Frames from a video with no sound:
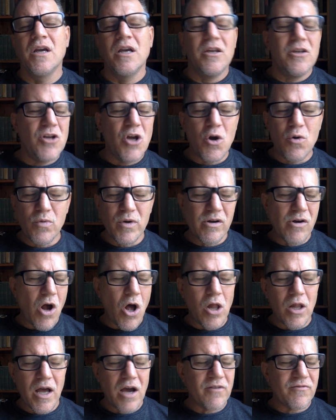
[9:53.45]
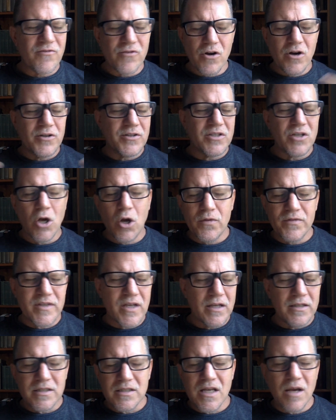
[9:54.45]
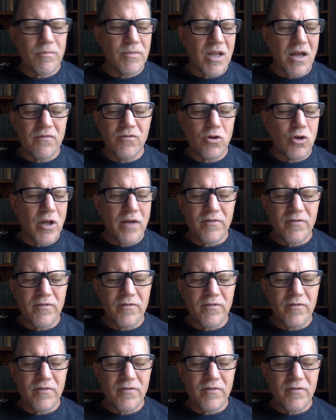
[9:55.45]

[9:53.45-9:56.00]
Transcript: We're all out for ourselves on some level.